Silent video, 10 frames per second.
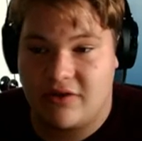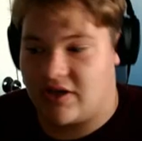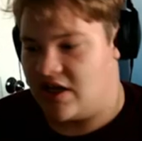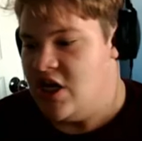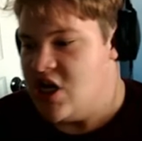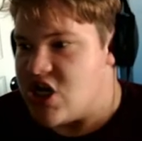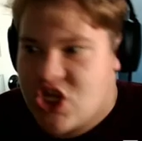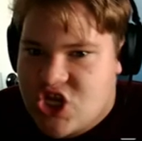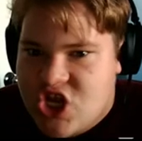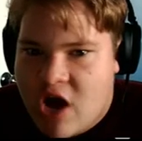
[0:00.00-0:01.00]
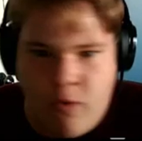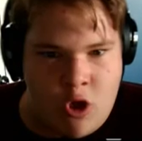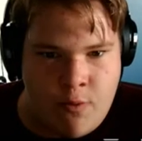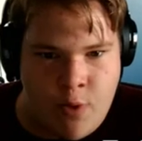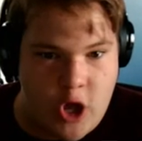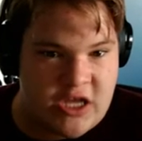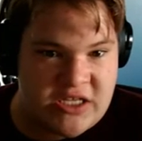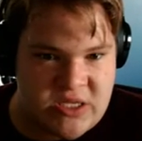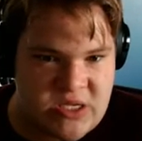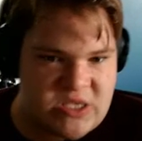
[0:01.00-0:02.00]
I was like, double
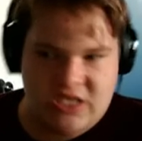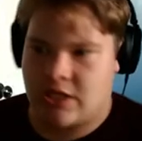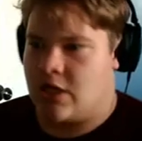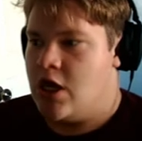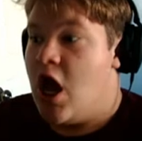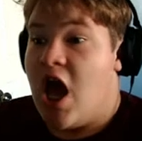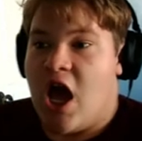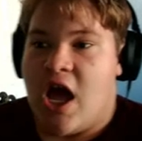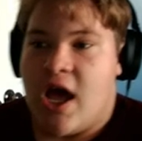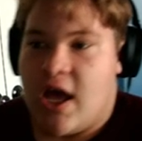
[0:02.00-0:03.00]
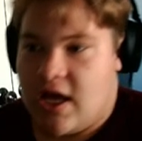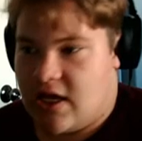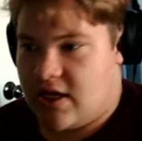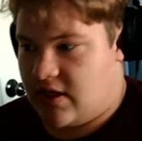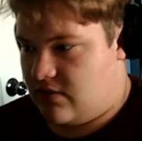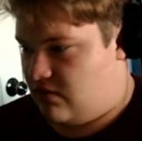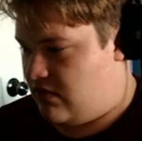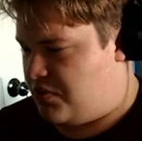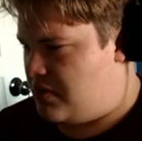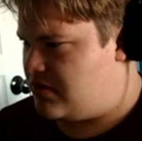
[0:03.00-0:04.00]
points.
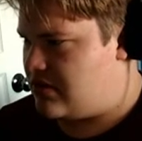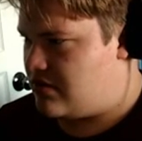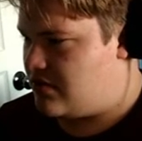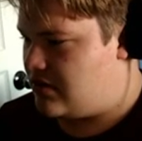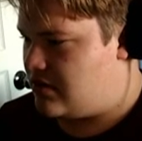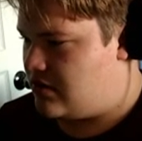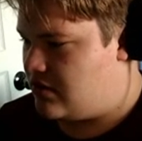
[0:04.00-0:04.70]
What was the other ones?